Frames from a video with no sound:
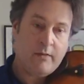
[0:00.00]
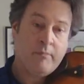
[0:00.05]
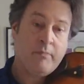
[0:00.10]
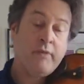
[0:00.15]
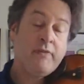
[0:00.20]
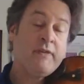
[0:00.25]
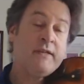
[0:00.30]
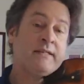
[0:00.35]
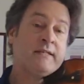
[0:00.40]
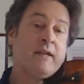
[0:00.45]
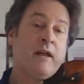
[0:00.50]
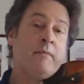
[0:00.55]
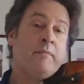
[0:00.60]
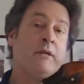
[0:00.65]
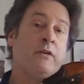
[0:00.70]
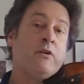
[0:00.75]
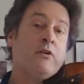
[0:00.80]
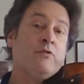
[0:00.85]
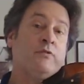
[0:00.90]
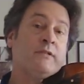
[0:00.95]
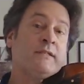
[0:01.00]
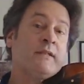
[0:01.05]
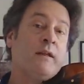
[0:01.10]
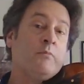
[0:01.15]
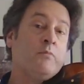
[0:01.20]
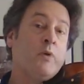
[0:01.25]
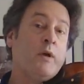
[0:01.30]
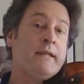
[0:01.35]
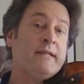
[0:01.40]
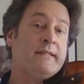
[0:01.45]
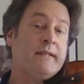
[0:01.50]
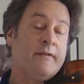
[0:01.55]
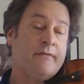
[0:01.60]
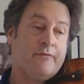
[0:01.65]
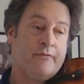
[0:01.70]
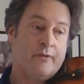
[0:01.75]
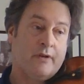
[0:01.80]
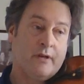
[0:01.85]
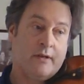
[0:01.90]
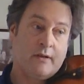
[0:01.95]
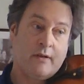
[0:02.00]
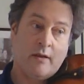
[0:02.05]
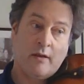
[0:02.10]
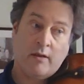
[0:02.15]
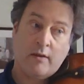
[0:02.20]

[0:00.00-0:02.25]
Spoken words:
But this time it goes somewhere different.